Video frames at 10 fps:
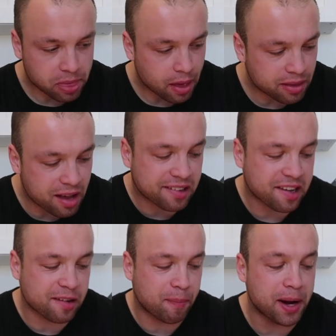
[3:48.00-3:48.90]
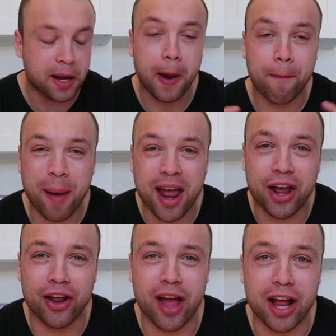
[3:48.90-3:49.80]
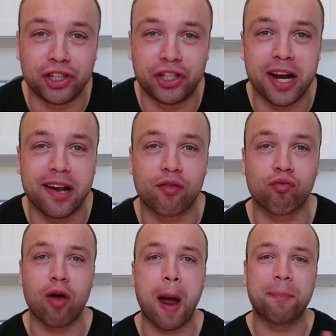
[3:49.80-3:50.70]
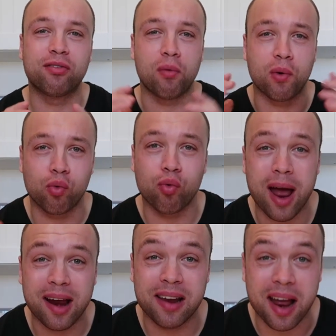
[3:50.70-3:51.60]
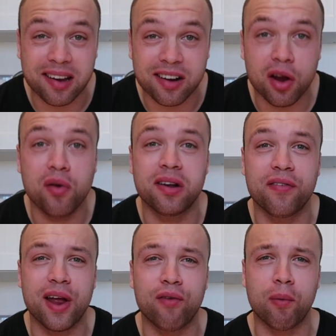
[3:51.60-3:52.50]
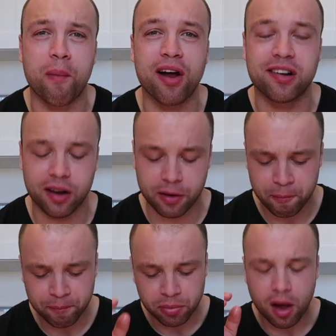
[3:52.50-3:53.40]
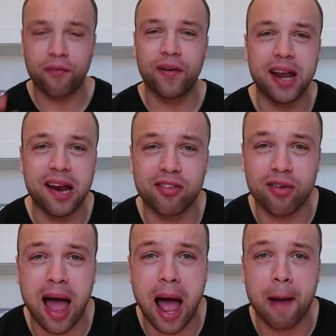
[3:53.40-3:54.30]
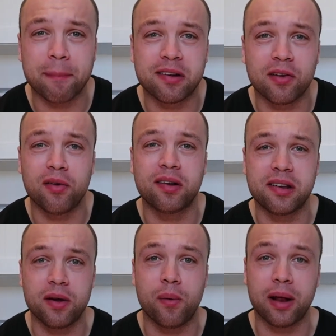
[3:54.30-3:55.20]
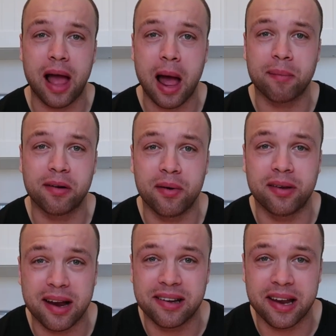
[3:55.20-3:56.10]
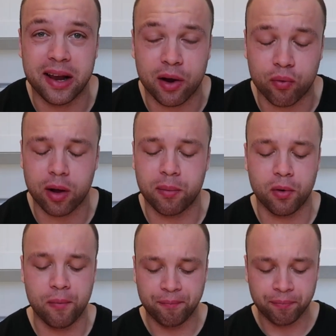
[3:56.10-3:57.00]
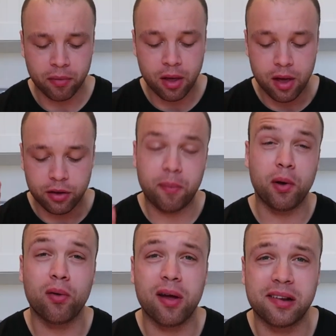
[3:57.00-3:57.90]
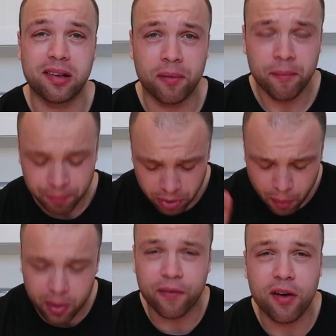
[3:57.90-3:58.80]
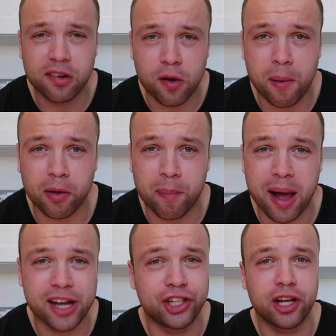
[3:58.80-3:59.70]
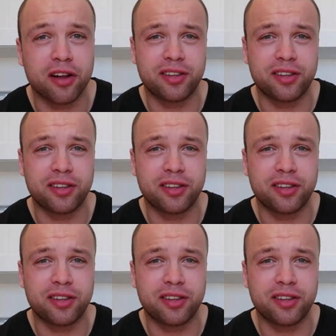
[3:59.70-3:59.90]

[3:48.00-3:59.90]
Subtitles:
this has been the bacon and cheese wraps from Greg's, exclusively from Iceland. I think these are an absolute steal and absolutely tasty and incredible. To be honest, when I first got them out of the packaging, I